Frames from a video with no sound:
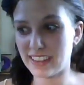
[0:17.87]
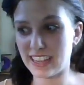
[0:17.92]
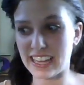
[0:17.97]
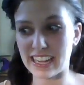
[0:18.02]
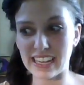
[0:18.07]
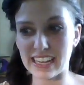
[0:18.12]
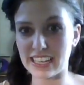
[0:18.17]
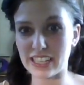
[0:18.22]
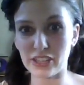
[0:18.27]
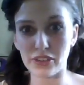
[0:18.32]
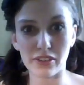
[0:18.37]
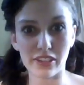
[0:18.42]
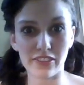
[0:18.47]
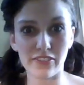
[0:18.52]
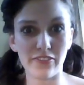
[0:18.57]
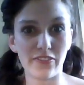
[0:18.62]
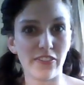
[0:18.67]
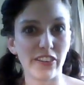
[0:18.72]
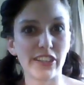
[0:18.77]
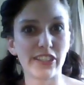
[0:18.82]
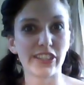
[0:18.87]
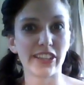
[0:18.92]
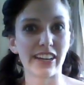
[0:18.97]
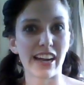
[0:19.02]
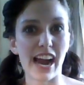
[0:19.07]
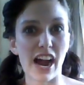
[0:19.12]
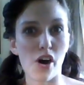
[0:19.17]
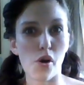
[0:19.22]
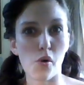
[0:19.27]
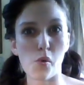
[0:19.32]
And you can figure
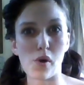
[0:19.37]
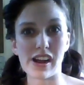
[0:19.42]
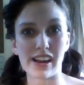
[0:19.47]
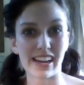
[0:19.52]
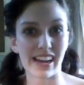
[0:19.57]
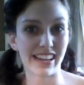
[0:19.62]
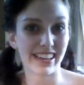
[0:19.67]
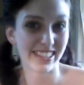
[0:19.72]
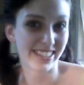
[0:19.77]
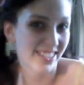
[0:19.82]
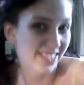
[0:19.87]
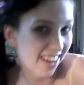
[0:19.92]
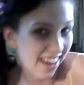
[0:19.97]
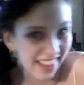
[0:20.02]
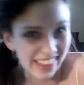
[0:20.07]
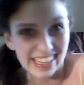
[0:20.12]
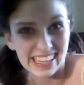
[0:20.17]
out what kind of straw